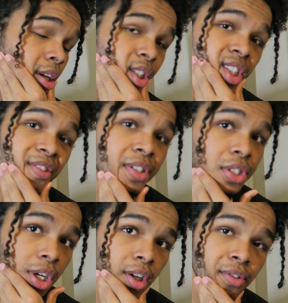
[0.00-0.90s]
gonna shave this
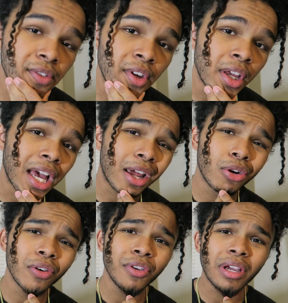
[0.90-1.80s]
off. I
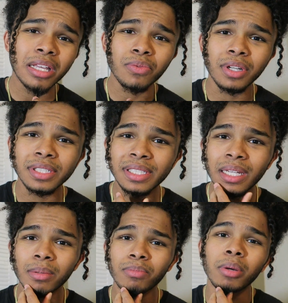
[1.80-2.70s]
don't know if you guys wanna
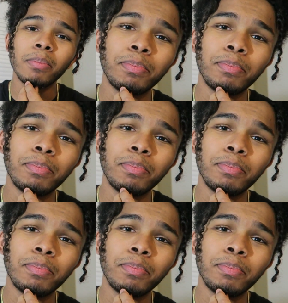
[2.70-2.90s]
see it, but